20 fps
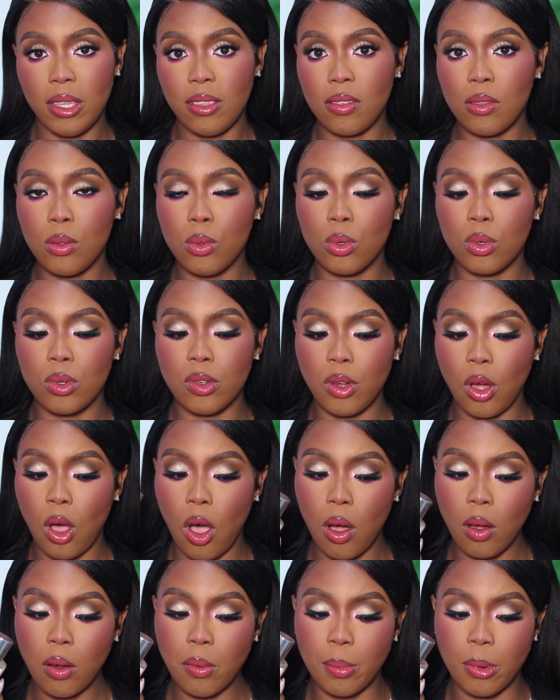base note
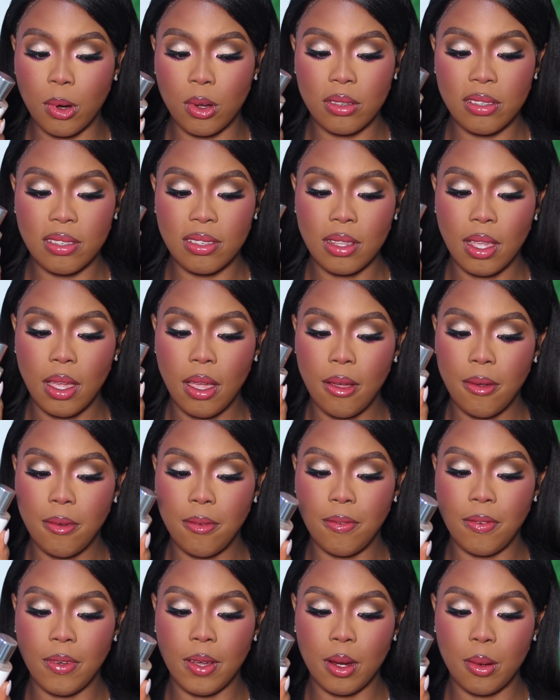oak moss,
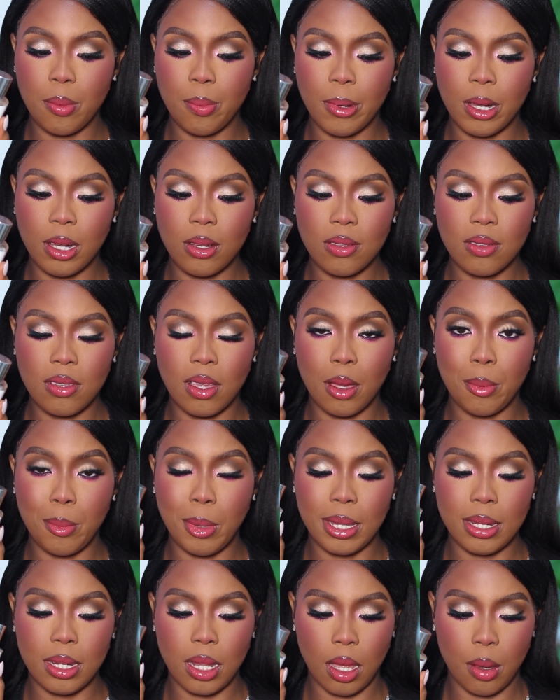fire balsam,
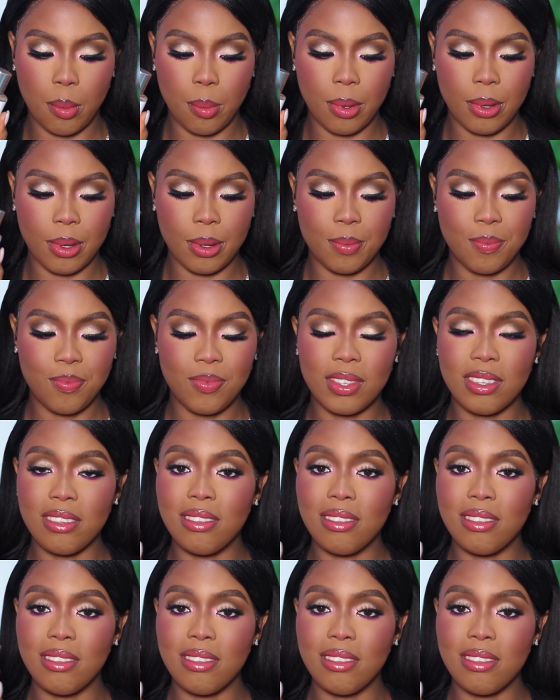and amber.